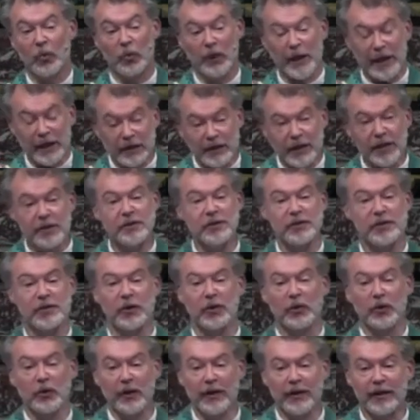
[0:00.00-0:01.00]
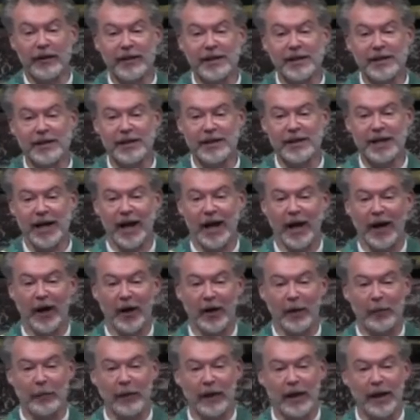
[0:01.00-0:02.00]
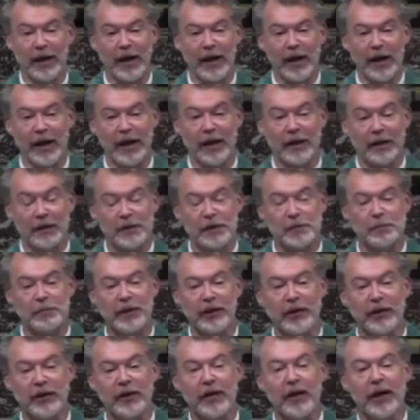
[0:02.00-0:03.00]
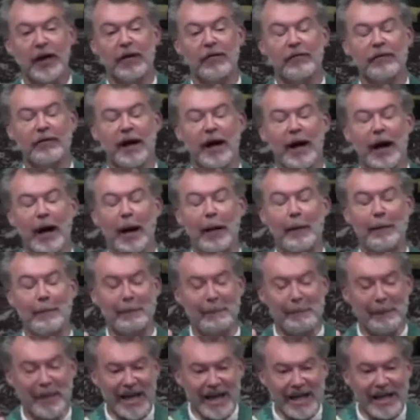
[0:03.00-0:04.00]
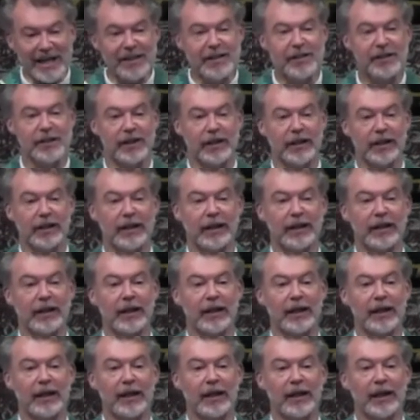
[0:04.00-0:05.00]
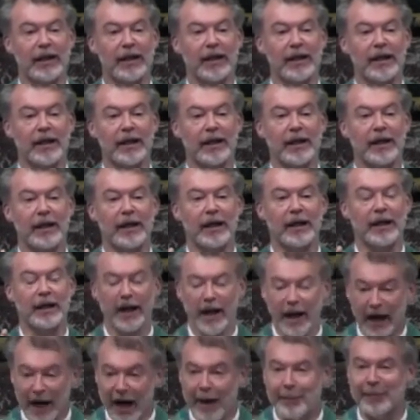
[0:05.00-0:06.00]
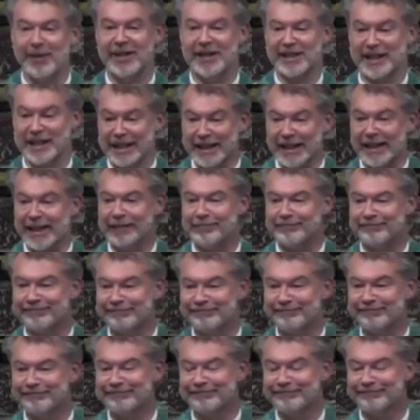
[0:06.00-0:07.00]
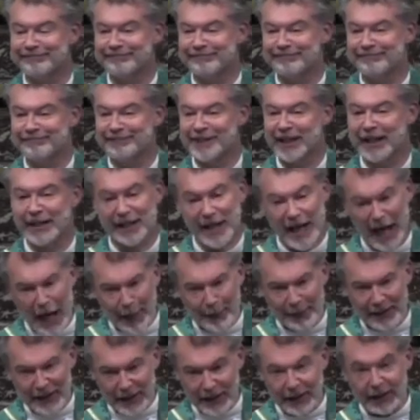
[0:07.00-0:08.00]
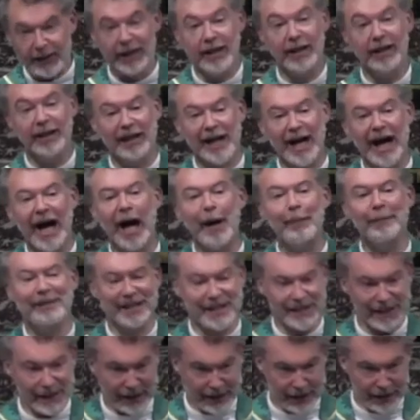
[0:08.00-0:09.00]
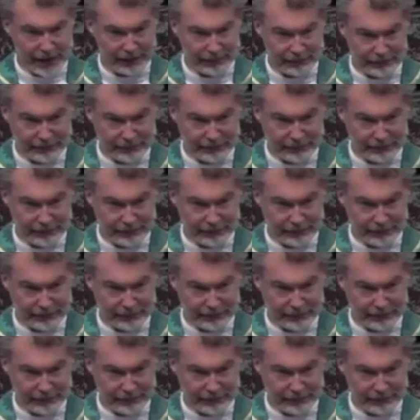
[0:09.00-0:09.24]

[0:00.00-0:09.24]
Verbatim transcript: we did so this time in a spirit of amazing comity, not comedy, comity,